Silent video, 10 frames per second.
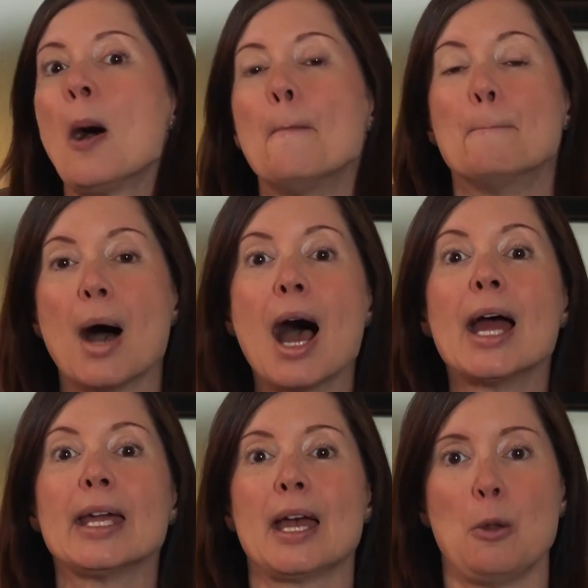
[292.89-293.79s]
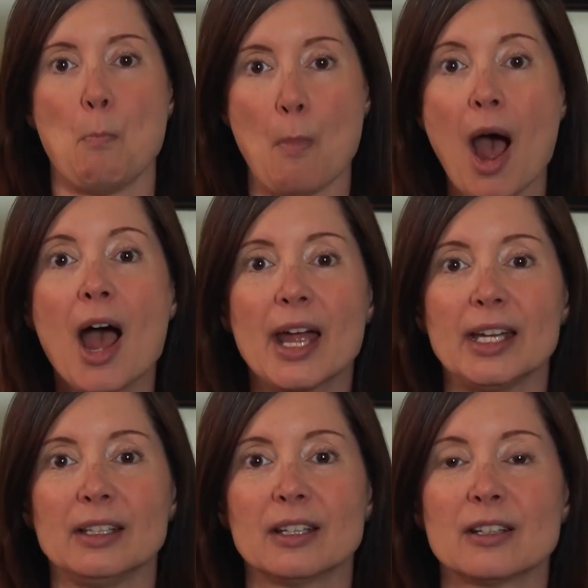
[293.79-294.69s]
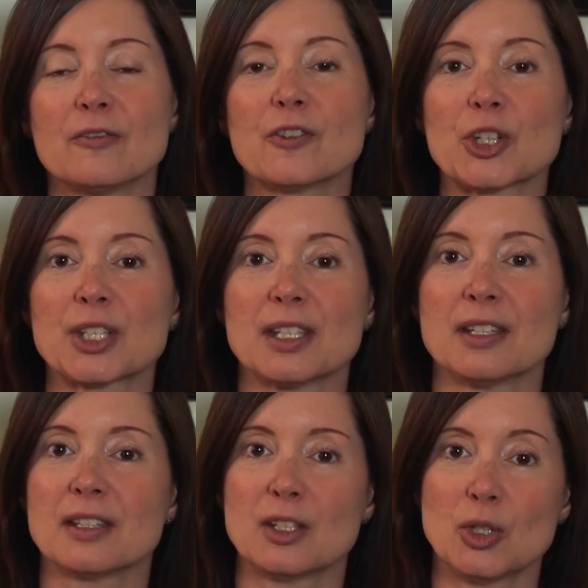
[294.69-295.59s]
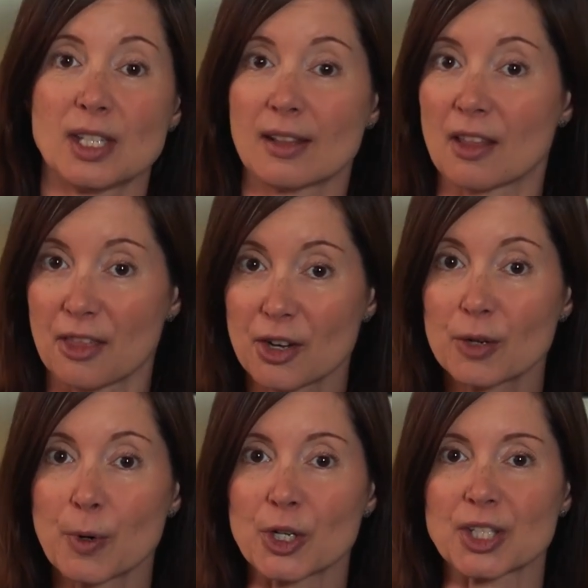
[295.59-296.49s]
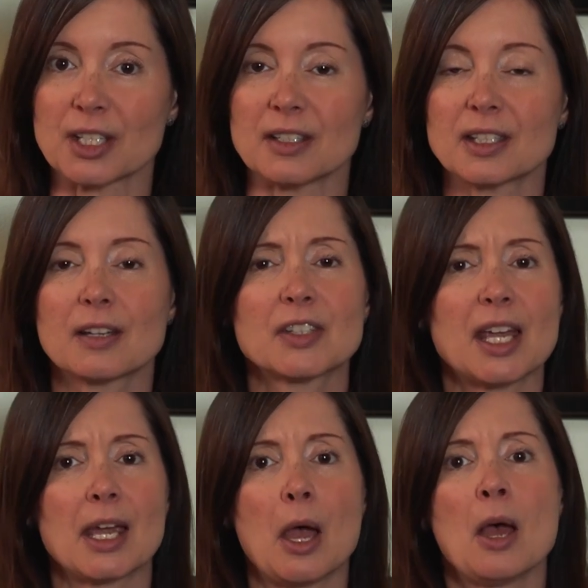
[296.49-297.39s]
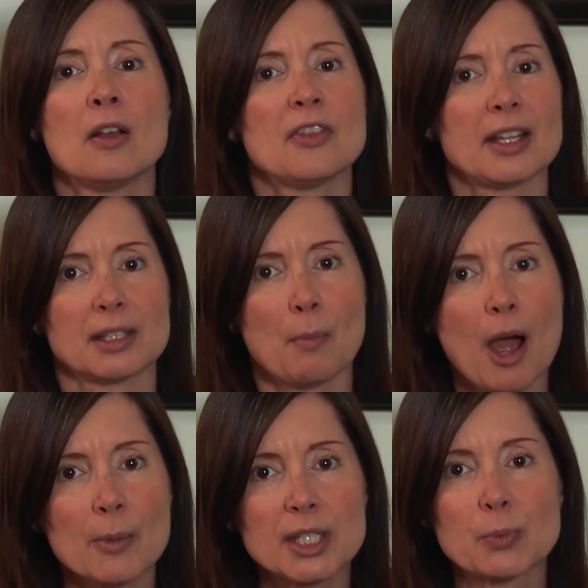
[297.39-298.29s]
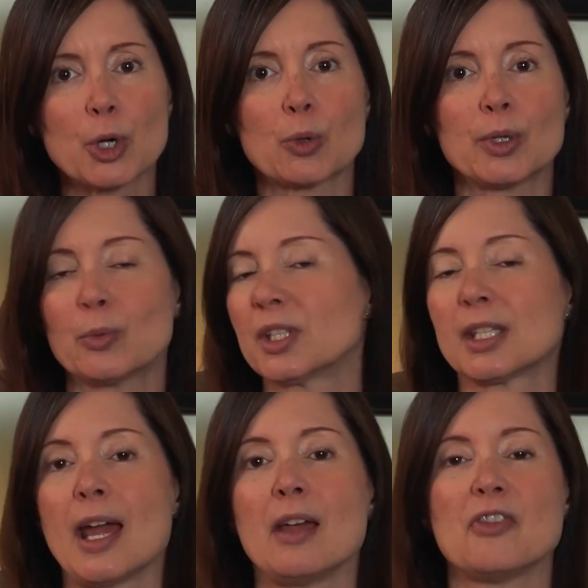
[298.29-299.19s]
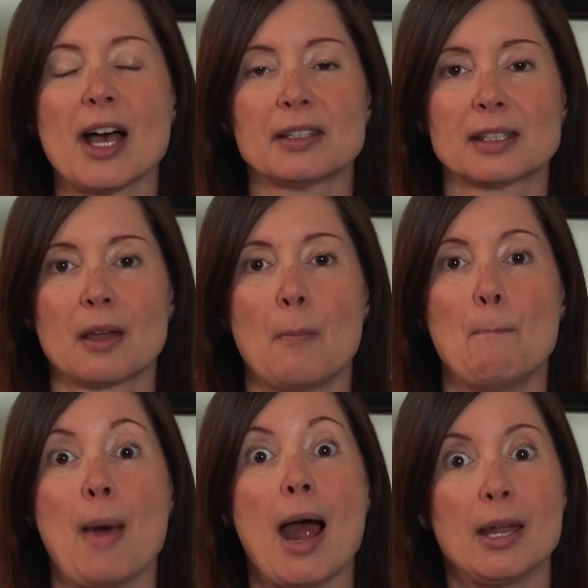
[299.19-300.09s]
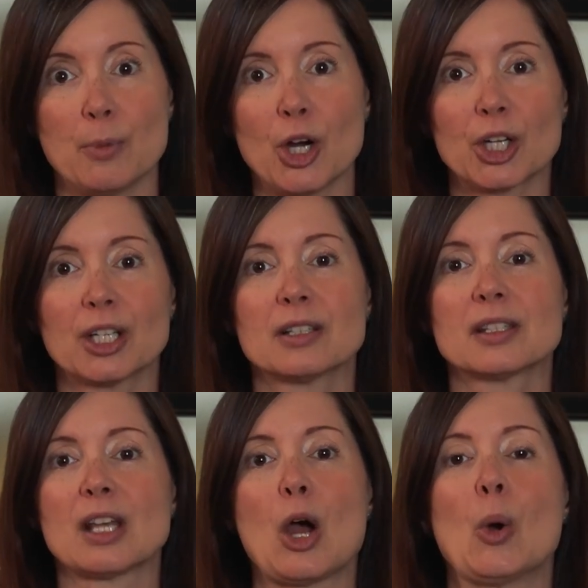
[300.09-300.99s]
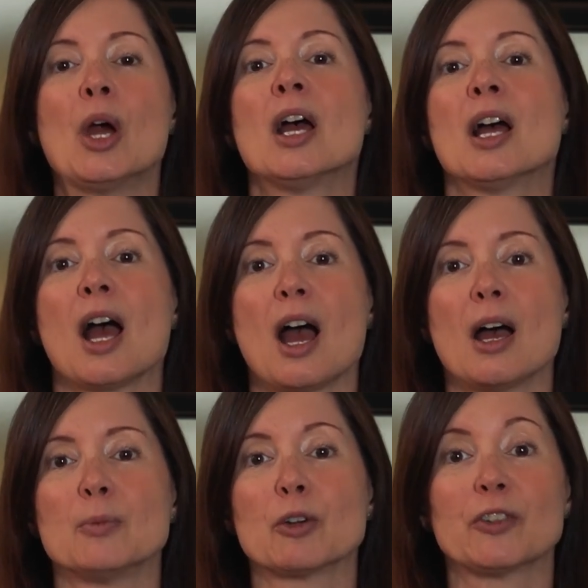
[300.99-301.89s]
my and mine versus using the third person. Instead of saying, that's mommy's book, we would say, that's my book. So don't